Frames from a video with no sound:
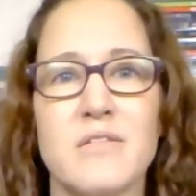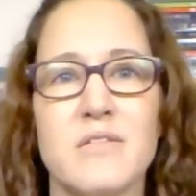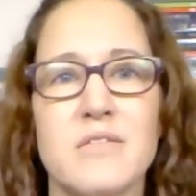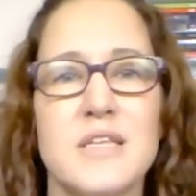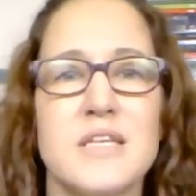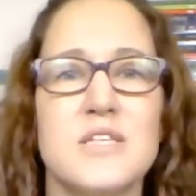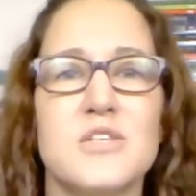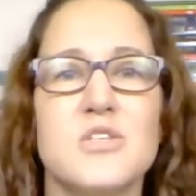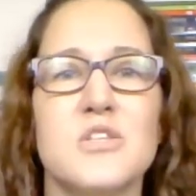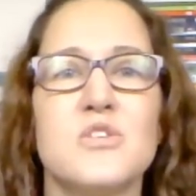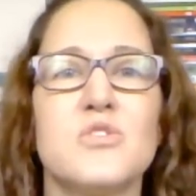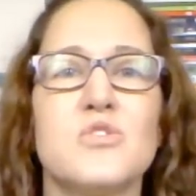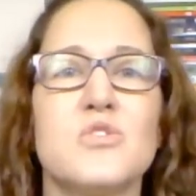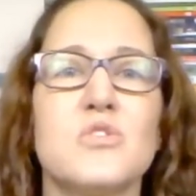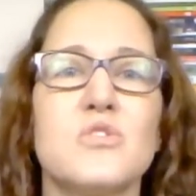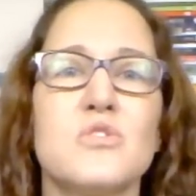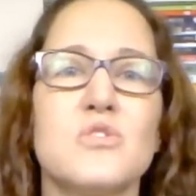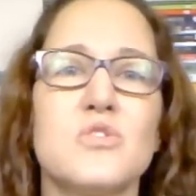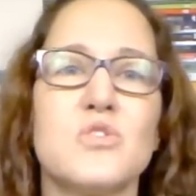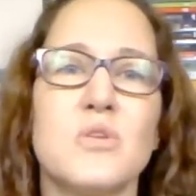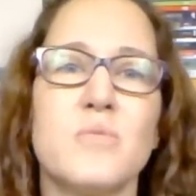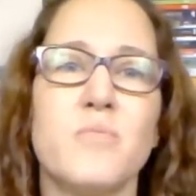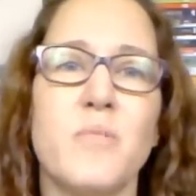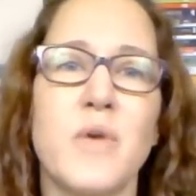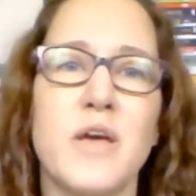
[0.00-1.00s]
The teacher
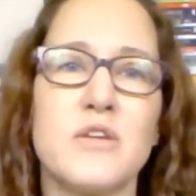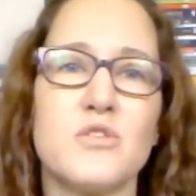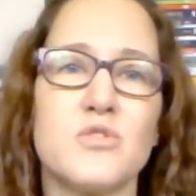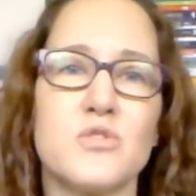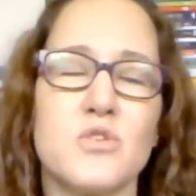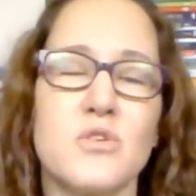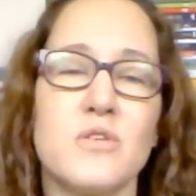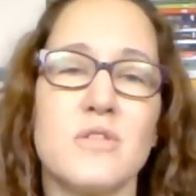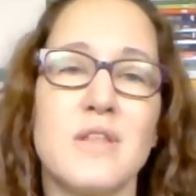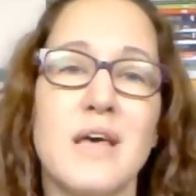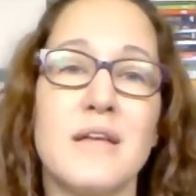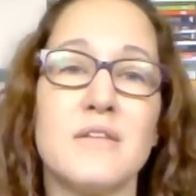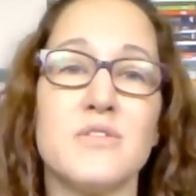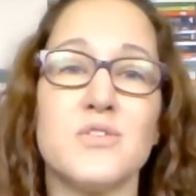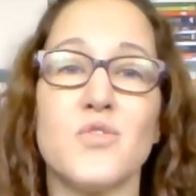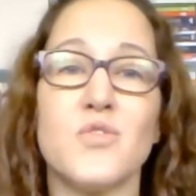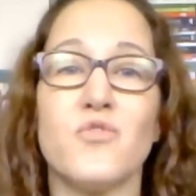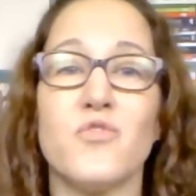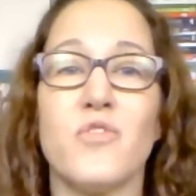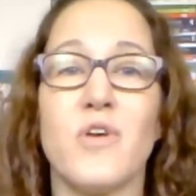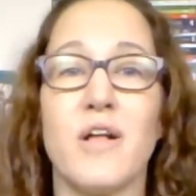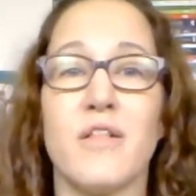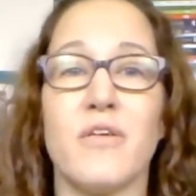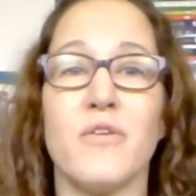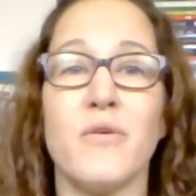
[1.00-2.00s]
should make sure then to
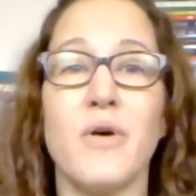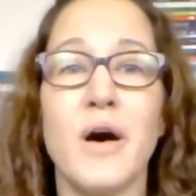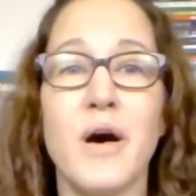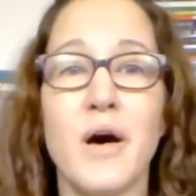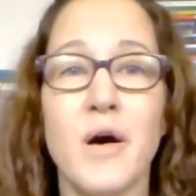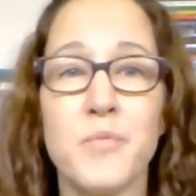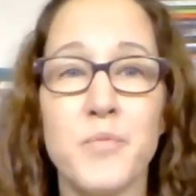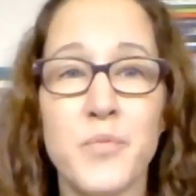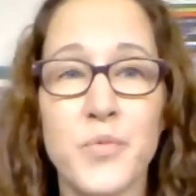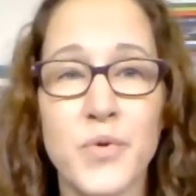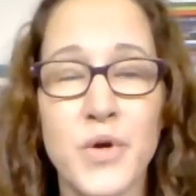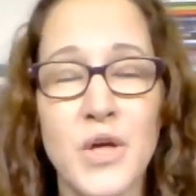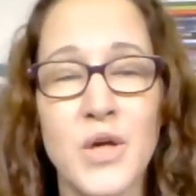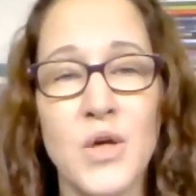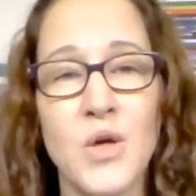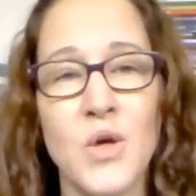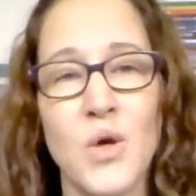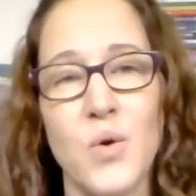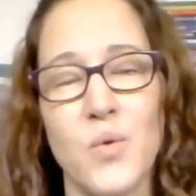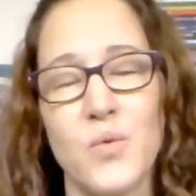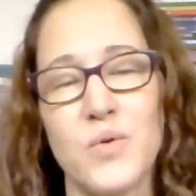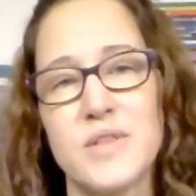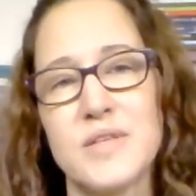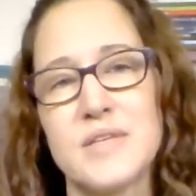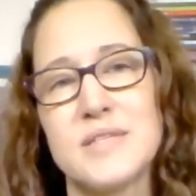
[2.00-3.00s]
follow up
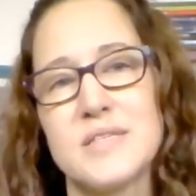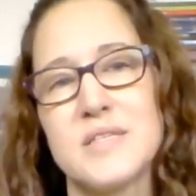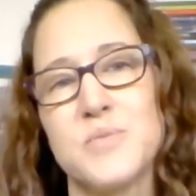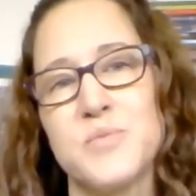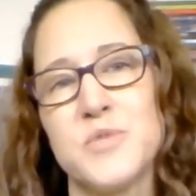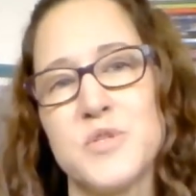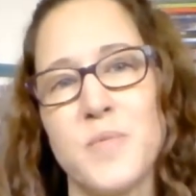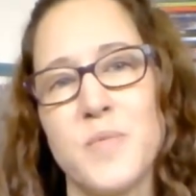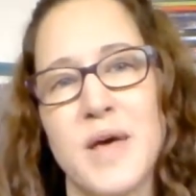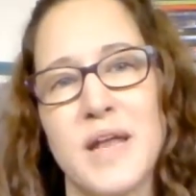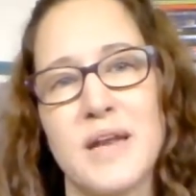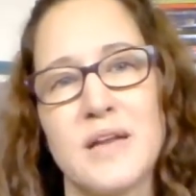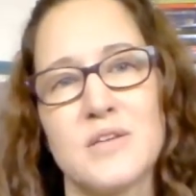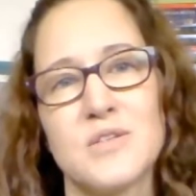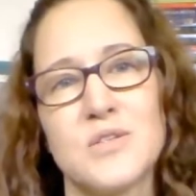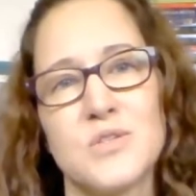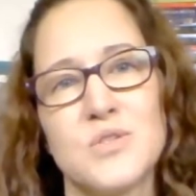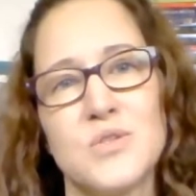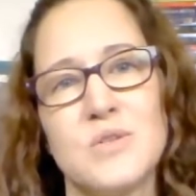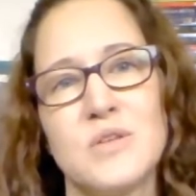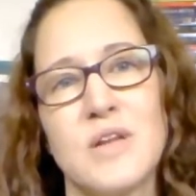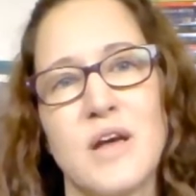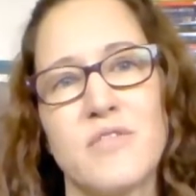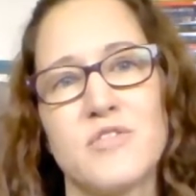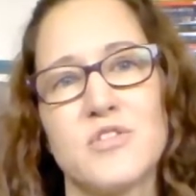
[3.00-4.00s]
with a symptomatic
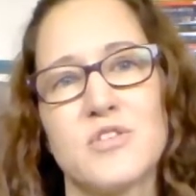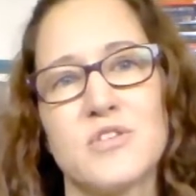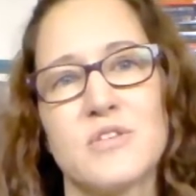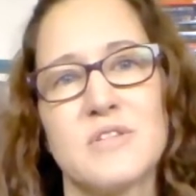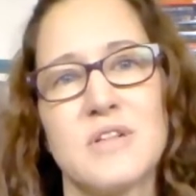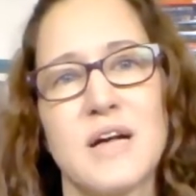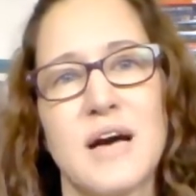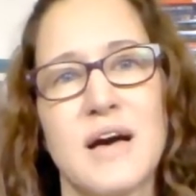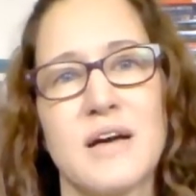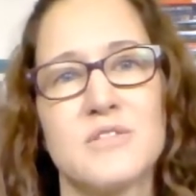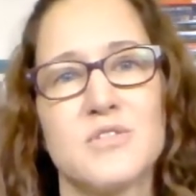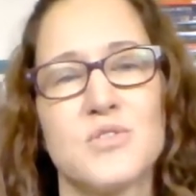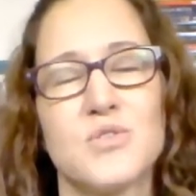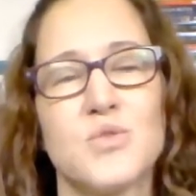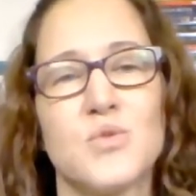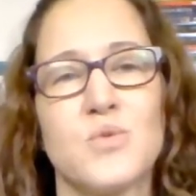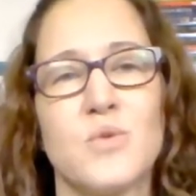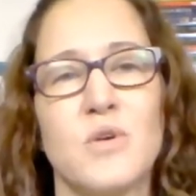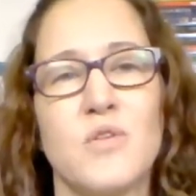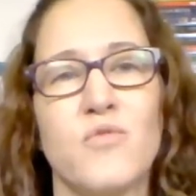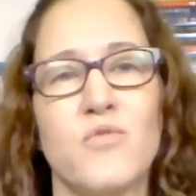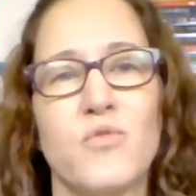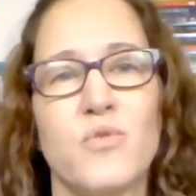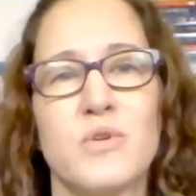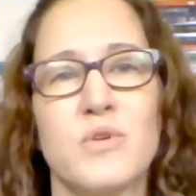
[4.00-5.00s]
student after class to
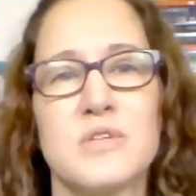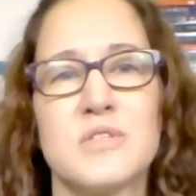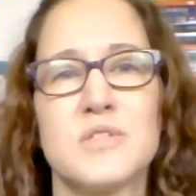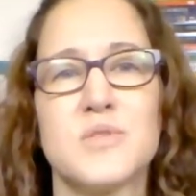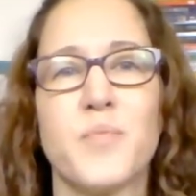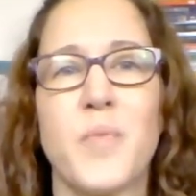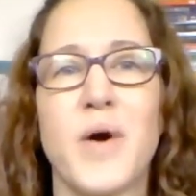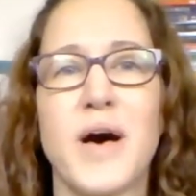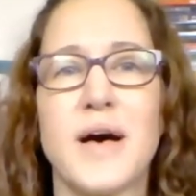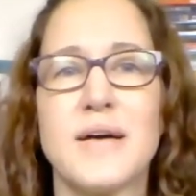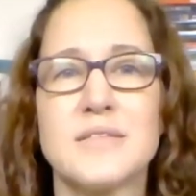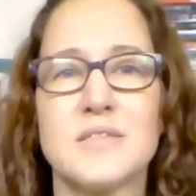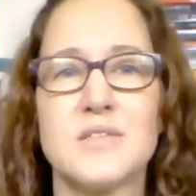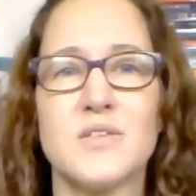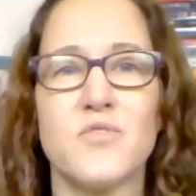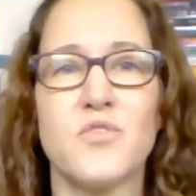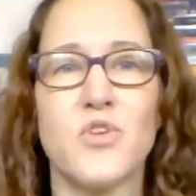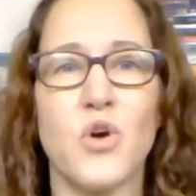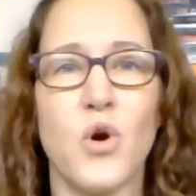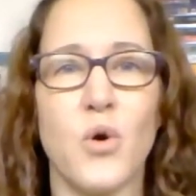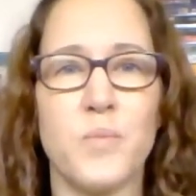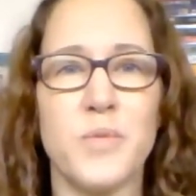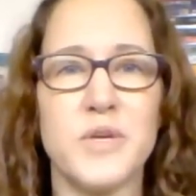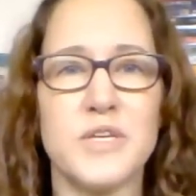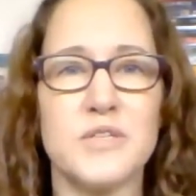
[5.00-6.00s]
reinforce positive
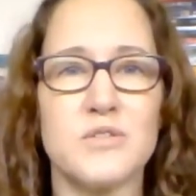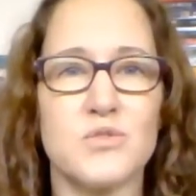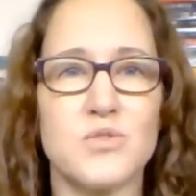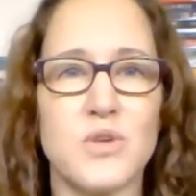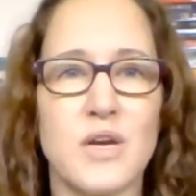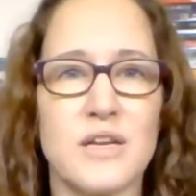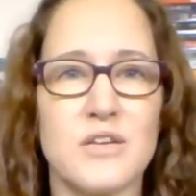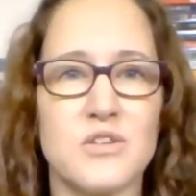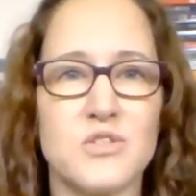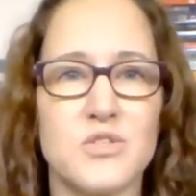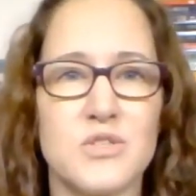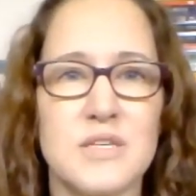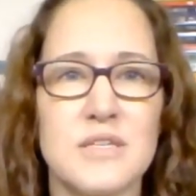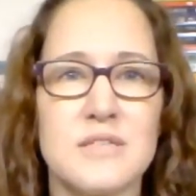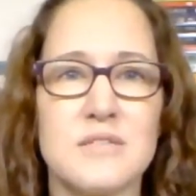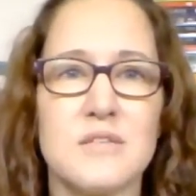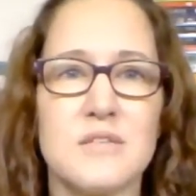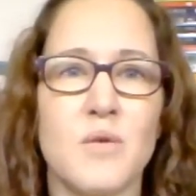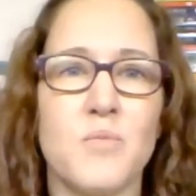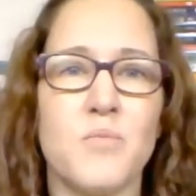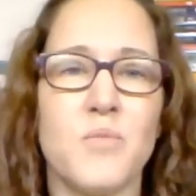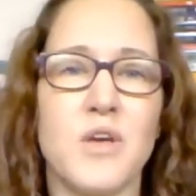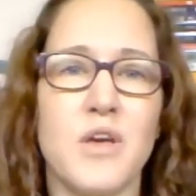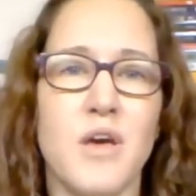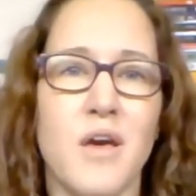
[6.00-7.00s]
coping strategies
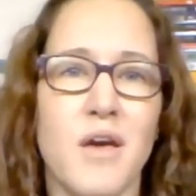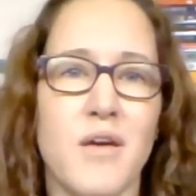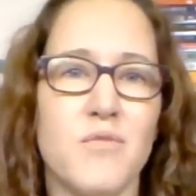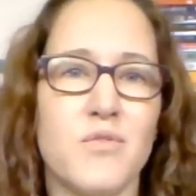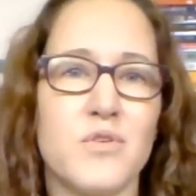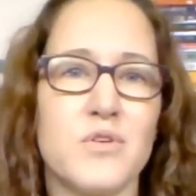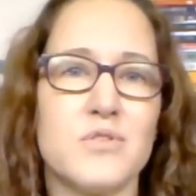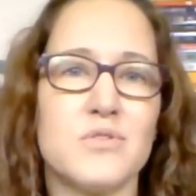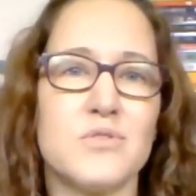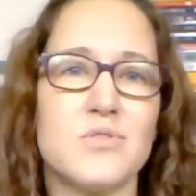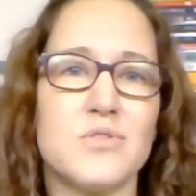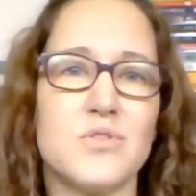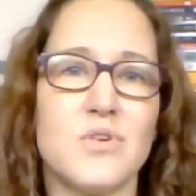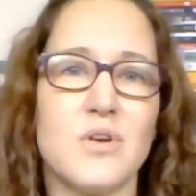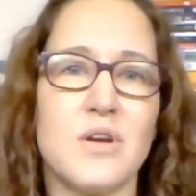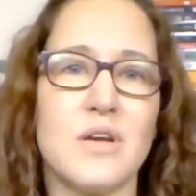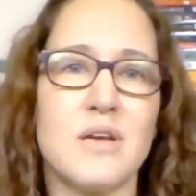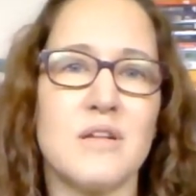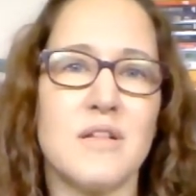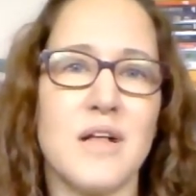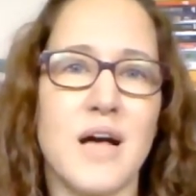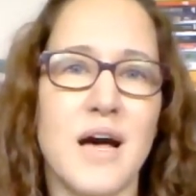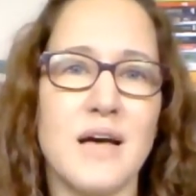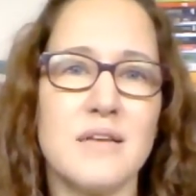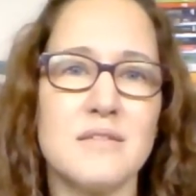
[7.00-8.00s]
and behaviors during
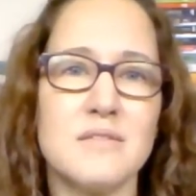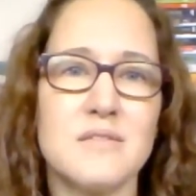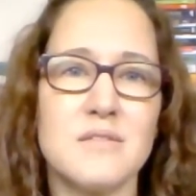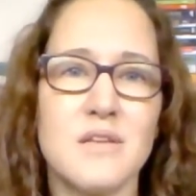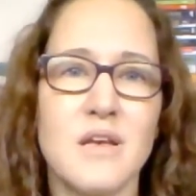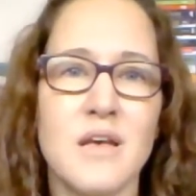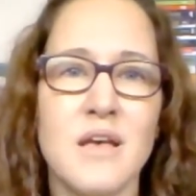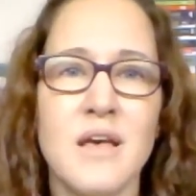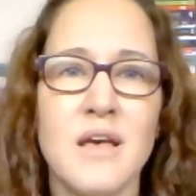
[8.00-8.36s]
class,